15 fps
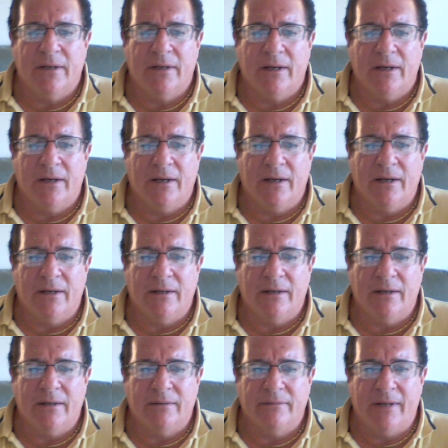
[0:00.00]

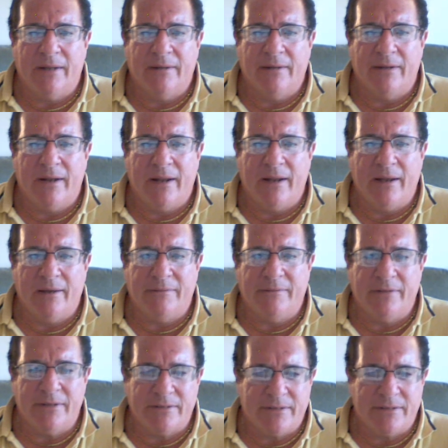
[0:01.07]
Uh, now that I have
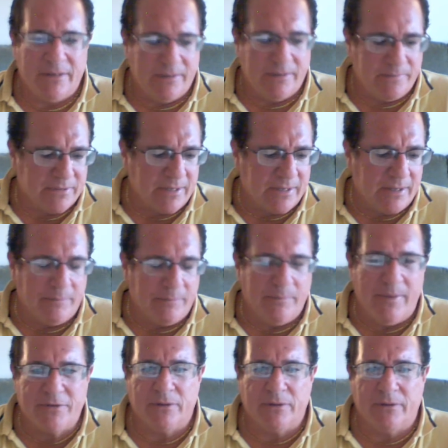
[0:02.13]
these teams kind of
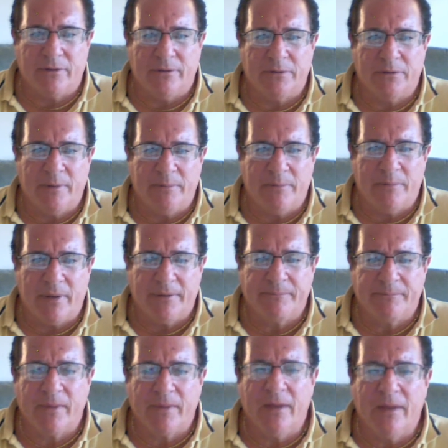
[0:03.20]
measured a little bit better.
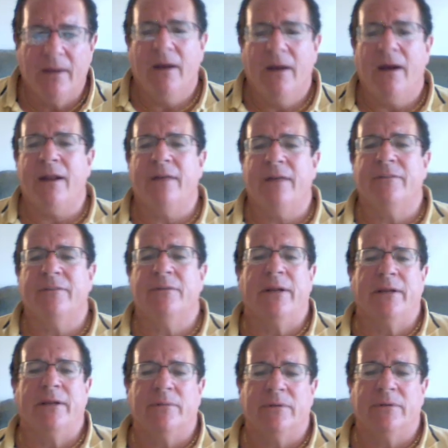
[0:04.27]
All right,
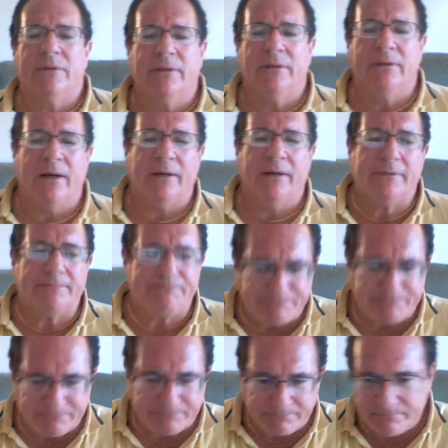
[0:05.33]
everybody. Well, good luck.
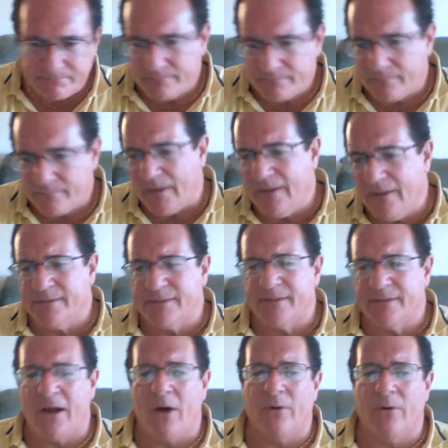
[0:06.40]
And this is
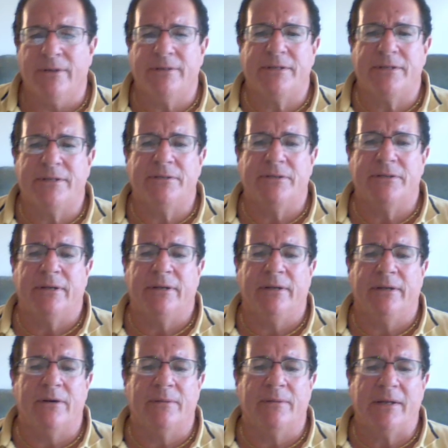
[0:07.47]
Howard the Teaser King. Go
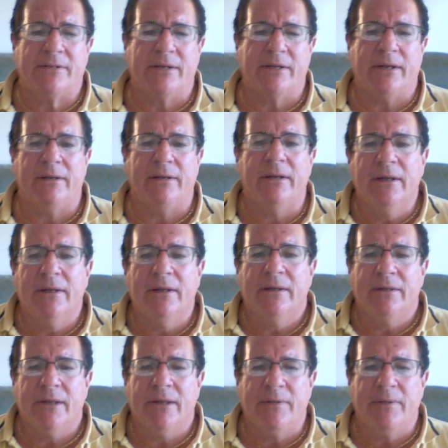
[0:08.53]
to my site,
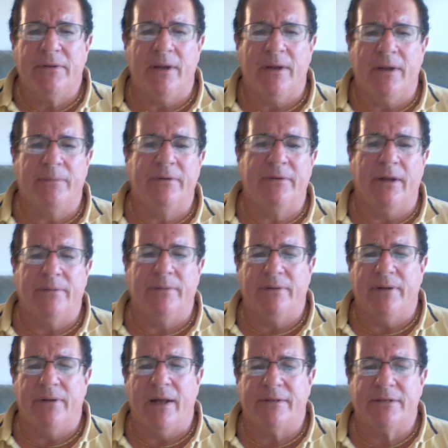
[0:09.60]

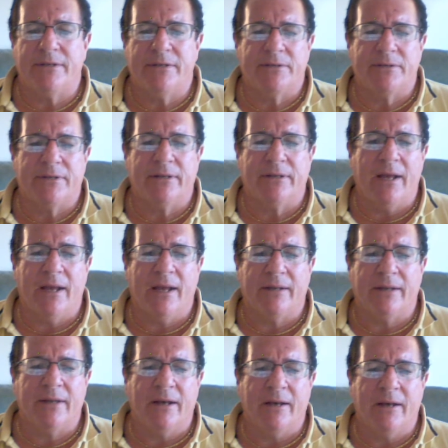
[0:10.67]

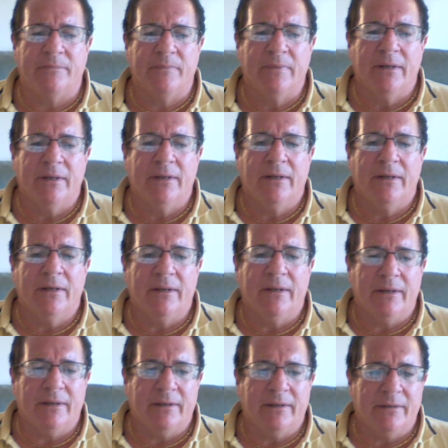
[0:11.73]
www.teaserking.com
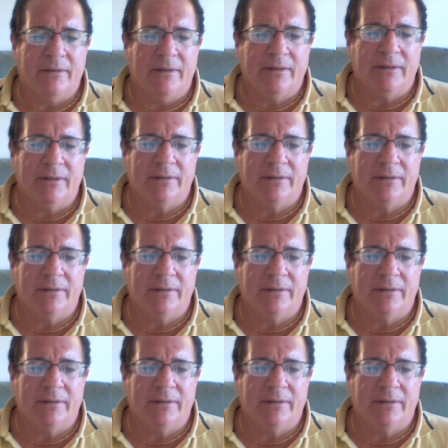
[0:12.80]
and uh,